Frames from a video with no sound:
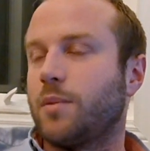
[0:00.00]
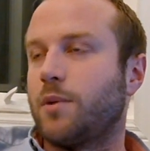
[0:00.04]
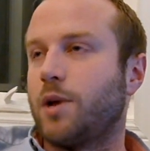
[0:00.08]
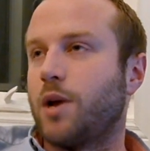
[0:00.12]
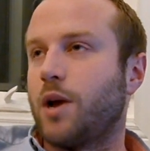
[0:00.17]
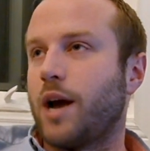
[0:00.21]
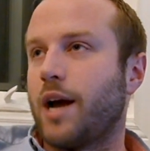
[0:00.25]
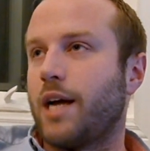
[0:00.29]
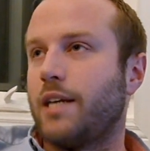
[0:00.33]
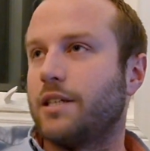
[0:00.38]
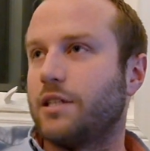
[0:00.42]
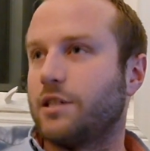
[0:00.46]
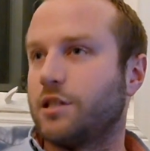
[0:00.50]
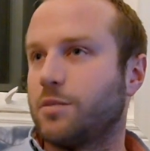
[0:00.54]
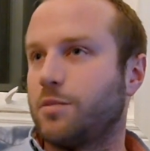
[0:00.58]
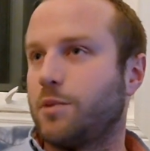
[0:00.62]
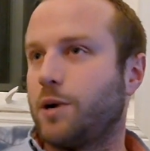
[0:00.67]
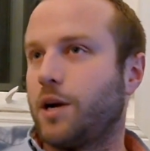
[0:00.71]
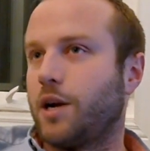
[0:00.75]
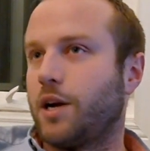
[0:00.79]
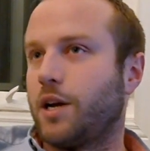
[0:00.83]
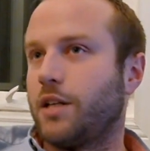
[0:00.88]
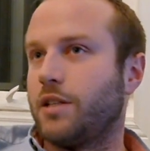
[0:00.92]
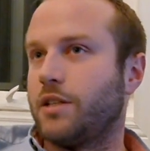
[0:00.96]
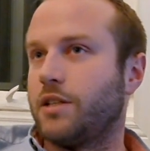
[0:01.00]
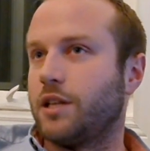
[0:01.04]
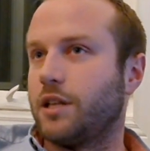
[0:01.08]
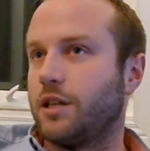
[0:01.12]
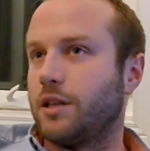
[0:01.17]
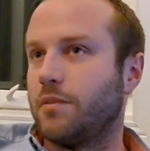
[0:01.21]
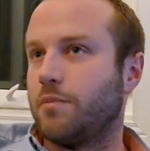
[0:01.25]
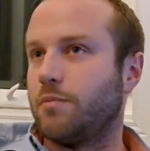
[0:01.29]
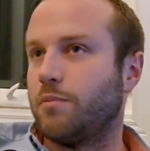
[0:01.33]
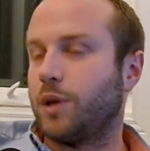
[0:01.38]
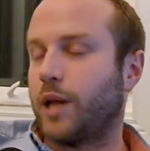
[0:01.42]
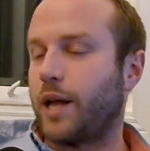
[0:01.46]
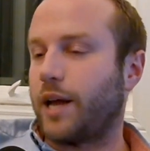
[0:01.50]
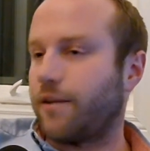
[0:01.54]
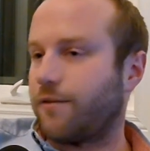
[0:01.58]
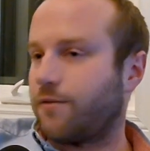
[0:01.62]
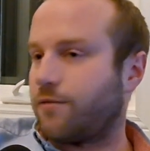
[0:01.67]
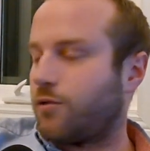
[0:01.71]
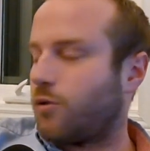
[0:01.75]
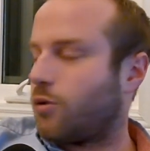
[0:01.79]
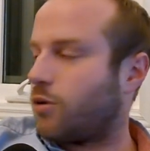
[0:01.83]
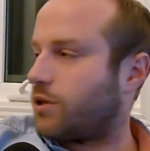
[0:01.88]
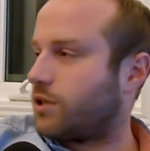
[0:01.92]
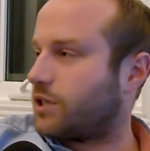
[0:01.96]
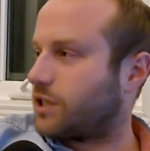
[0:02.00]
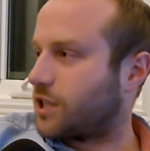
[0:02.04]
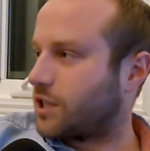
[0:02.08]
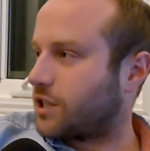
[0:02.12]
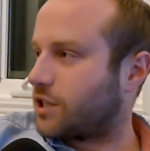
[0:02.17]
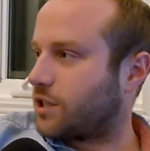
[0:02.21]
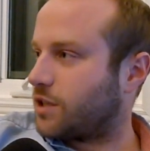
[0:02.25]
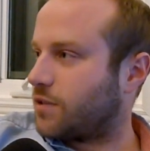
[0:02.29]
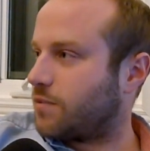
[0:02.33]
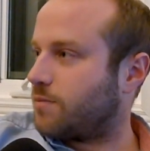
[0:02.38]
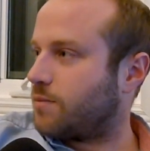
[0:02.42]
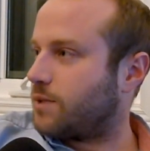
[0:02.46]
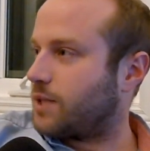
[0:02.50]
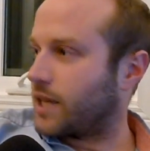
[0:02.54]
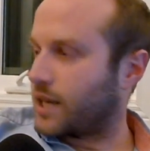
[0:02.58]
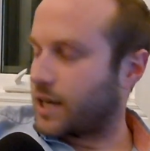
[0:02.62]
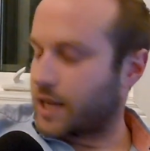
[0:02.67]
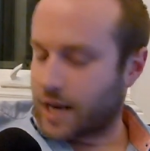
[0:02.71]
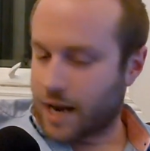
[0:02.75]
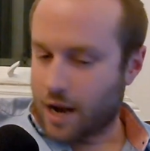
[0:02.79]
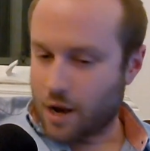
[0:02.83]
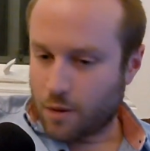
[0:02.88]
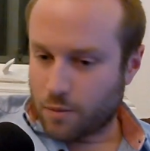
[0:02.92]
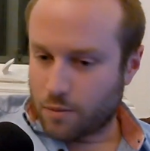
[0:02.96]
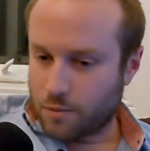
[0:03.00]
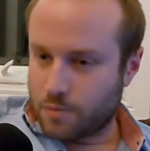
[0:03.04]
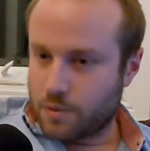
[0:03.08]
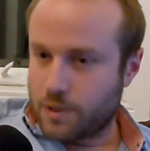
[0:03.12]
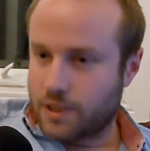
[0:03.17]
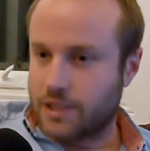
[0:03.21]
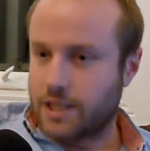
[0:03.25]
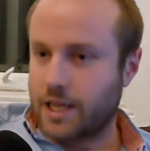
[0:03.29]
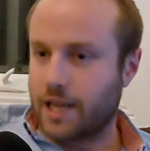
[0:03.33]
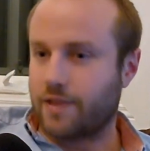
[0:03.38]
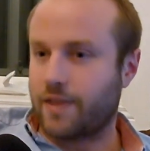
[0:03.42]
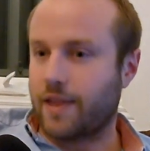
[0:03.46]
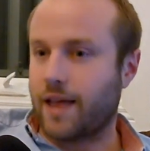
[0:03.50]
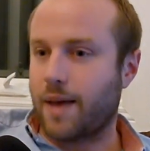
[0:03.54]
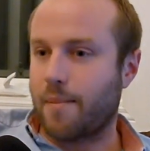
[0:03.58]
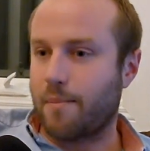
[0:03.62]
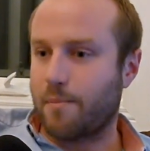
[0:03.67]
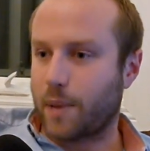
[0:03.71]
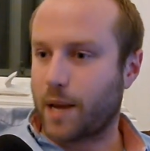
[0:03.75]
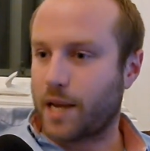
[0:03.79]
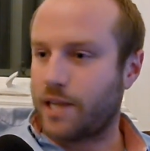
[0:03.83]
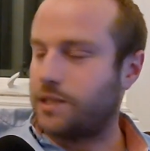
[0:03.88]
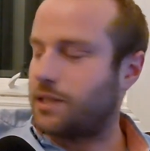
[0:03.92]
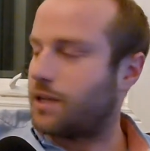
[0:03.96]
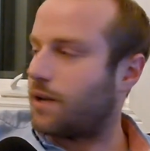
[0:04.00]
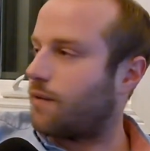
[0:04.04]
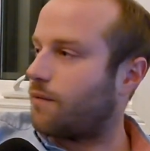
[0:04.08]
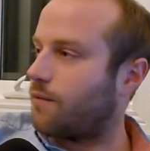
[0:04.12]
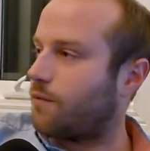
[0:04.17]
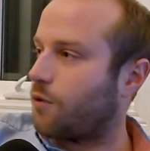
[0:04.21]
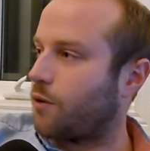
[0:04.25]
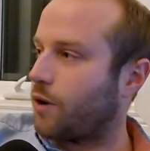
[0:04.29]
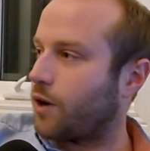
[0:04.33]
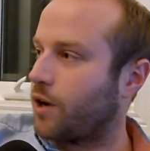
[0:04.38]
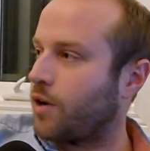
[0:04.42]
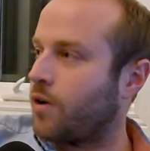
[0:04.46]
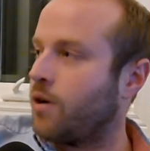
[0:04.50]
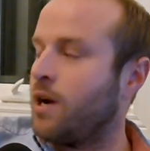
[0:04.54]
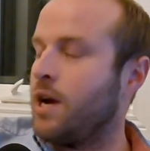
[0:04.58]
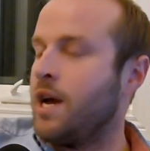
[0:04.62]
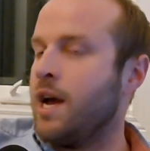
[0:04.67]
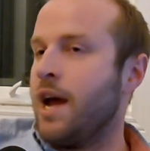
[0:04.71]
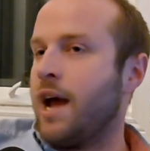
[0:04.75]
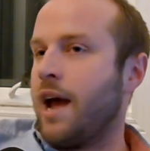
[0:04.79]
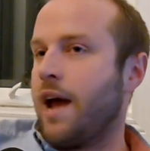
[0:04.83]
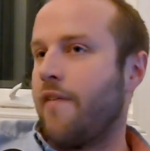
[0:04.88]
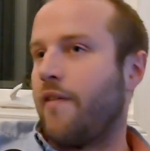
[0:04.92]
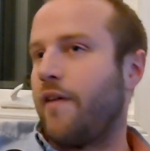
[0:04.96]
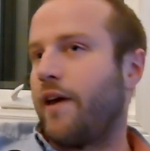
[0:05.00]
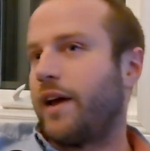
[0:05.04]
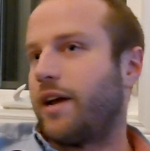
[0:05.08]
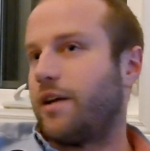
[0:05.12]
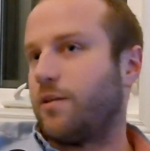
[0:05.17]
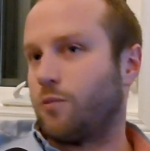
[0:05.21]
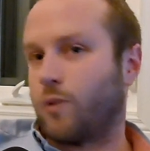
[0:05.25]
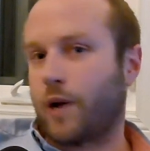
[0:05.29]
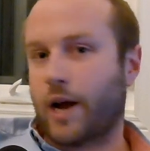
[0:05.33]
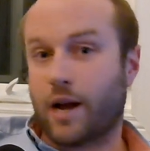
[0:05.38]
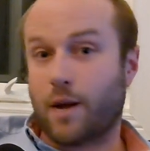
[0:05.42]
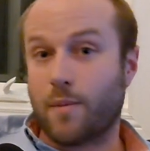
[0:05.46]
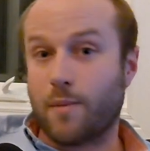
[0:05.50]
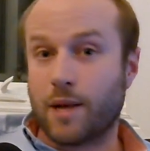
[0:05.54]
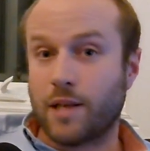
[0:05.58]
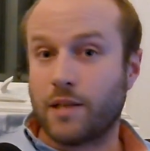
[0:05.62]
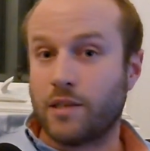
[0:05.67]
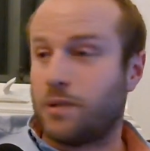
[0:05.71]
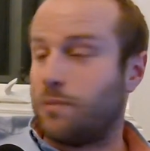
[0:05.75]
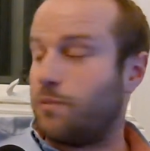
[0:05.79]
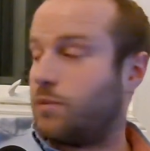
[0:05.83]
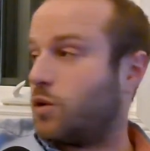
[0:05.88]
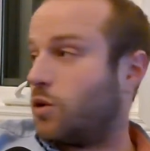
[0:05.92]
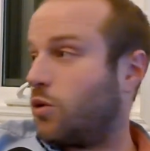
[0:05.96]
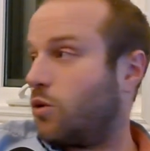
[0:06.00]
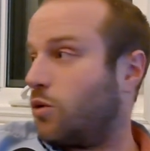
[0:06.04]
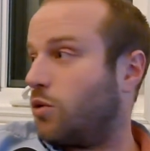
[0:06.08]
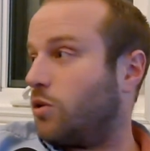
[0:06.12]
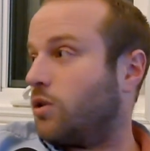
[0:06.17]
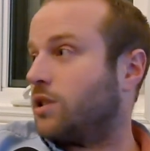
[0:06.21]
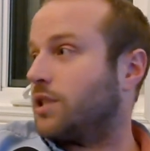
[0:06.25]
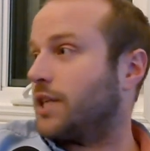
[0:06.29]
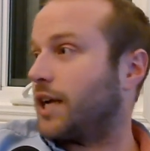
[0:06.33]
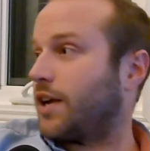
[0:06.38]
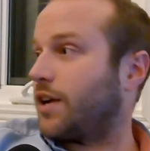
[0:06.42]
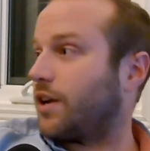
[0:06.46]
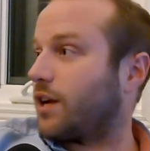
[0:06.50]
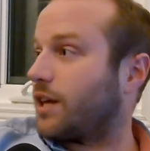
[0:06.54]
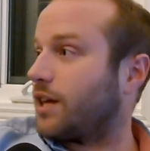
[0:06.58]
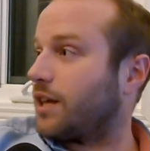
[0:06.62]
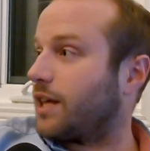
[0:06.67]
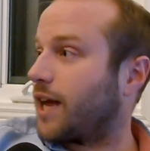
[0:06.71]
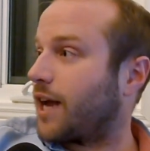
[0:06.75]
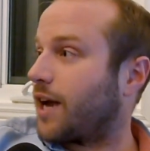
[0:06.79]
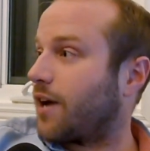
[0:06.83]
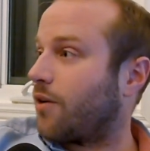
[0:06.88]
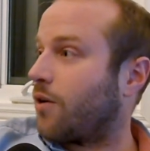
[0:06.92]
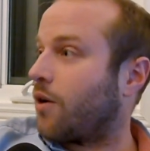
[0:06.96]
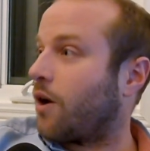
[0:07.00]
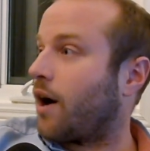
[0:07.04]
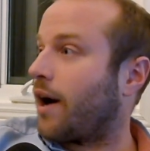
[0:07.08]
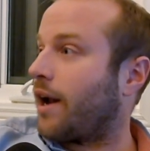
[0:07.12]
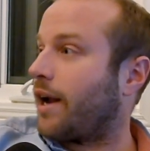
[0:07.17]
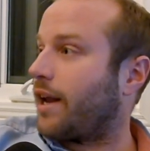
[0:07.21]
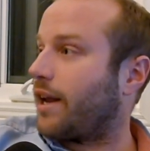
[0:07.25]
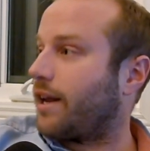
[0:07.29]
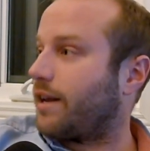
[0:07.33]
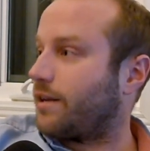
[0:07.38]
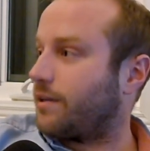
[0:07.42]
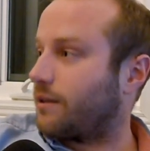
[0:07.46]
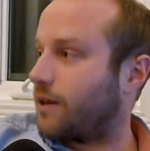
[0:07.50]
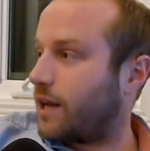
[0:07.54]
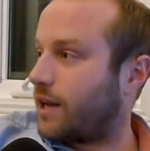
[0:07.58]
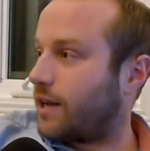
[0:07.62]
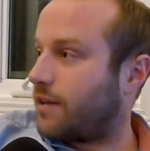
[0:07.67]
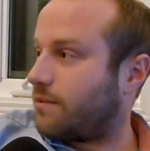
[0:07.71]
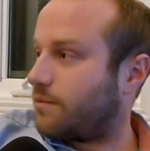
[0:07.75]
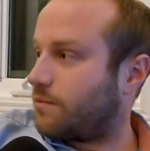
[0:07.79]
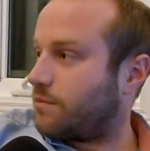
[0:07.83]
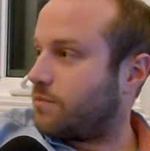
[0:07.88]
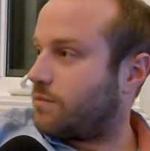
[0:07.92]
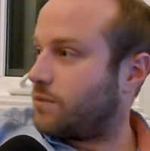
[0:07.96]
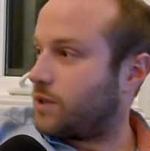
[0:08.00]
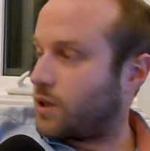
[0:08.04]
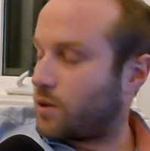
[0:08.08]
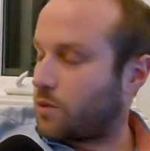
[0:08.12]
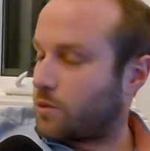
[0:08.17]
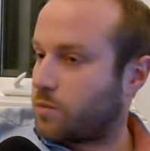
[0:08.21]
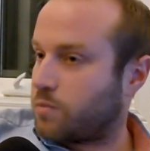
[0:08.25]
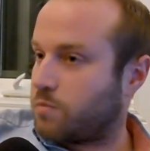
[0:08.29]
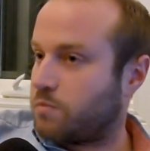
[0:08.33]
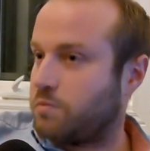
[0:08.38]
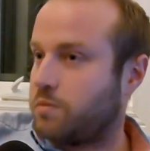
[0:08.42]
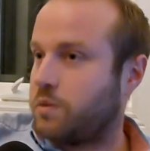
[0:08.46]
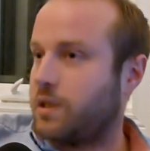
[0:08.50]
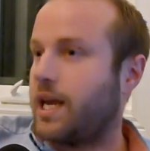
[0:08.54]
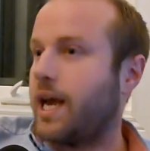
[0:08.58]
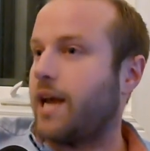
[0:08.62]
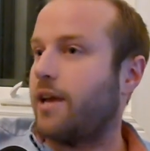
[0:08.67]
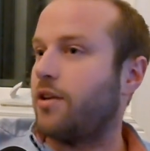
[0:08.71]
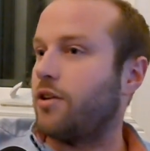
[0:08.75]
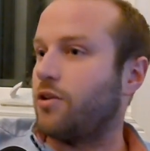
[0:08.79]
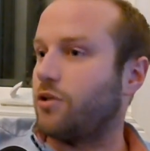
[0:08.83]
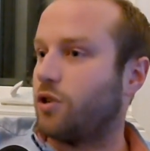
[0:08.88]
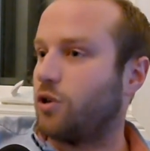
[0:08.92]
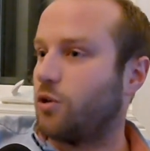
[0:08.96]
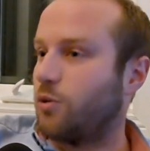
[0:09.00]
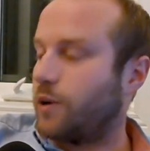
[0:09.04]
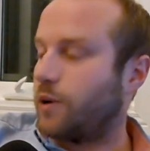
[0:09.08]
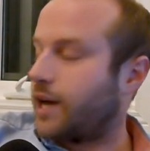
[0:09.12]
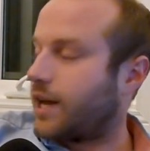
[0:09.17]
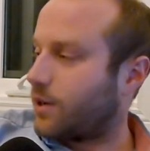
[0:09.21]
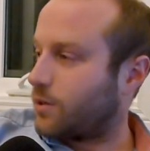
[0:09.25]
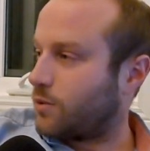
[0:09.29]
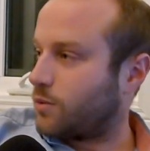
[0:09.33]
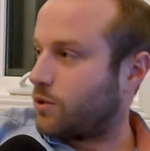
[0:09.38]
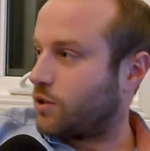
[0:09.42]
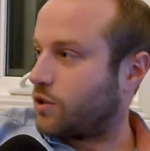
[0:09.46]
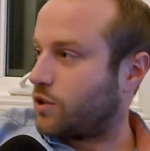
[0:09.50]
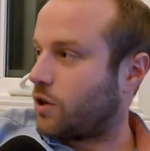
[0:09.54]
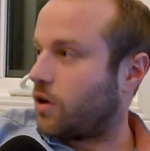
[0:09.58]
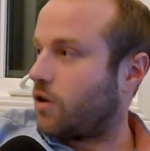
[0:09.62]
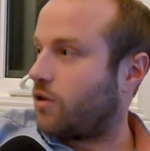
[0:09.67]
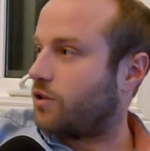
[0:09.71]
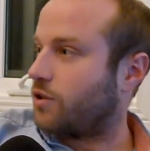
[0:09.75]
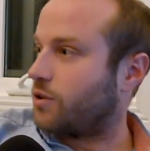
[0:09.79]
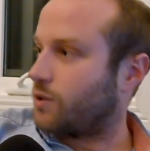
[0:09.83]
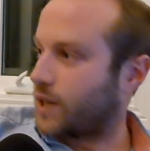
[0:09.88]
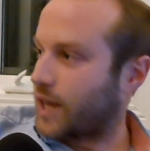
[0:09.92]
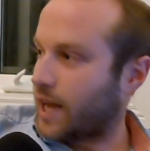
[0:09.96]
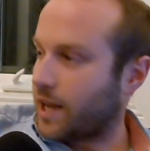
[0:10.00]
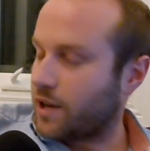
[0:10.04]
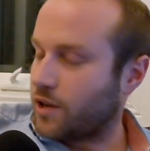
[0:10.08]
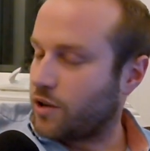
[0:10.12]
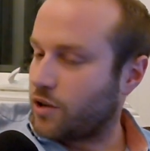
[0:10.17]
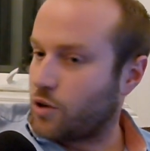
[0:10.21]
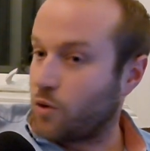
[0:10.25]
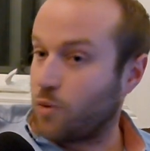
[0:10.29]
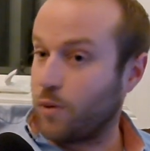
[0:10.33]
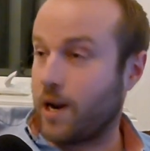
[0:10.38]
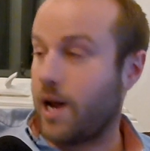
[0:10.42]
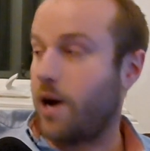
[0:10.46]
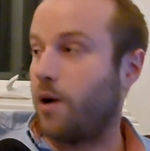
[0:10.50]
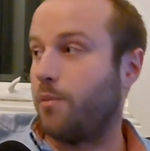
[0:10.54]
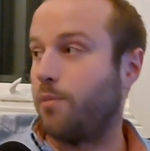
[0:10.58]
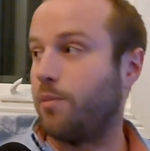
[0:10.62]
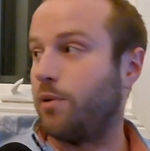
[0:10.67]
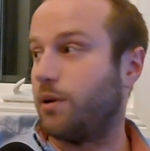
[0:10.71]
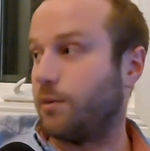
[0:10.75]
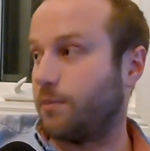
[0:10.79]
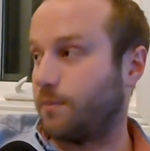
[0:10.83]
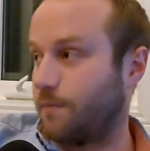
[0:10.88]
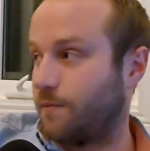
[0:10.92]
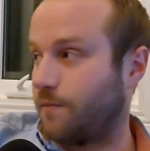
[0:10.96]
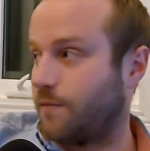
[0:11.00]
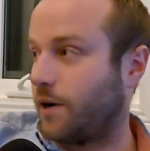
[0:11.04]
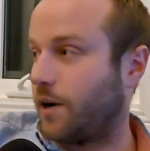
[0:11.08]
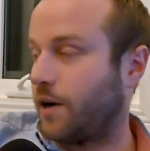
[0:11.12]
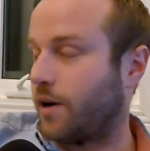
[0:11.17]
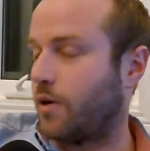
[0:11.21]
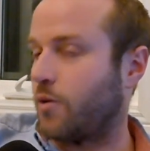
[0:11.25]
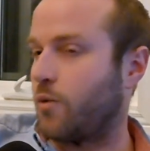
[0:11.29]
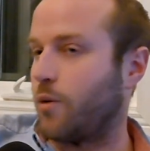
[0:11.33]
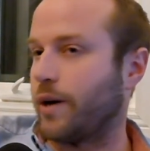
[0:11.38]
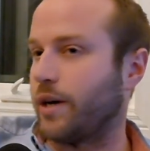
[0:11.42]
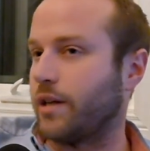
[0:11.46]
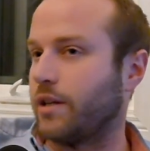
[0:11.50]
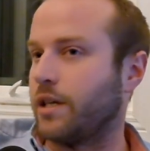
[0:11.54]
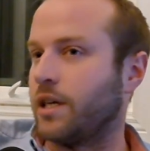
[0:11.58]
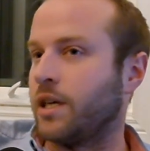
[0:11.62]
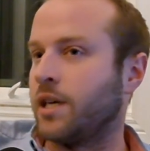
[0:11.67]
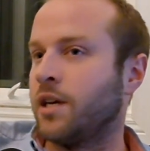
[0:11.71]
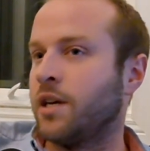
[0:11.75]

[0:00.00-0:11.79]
who has experience in plant floor systems and can help set that base up for you, and then can recommend some tools that you can layer on and get you to an end result, or get you to an output very quickly.